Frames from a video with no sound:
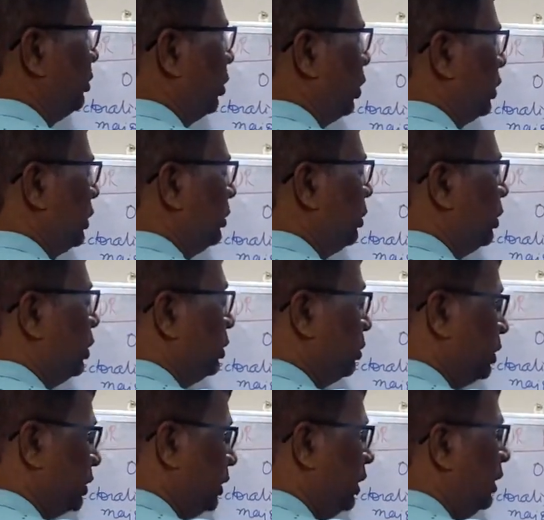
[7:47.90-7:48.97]
proximal to the
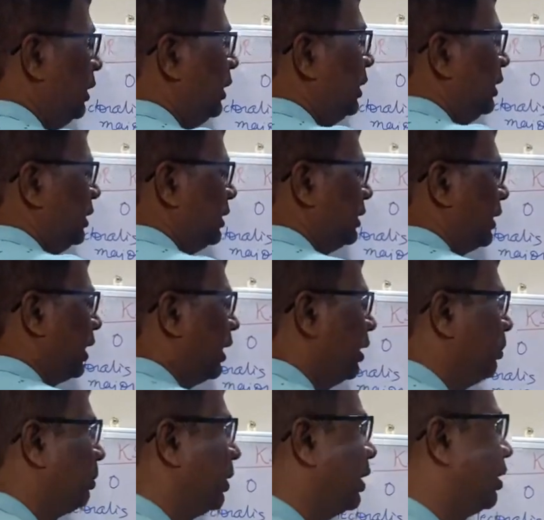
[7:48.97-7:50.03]
muscle, the
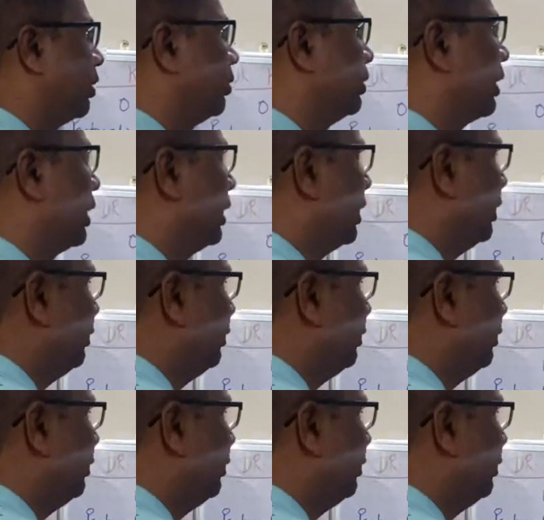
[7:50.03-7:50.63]
second part of the artery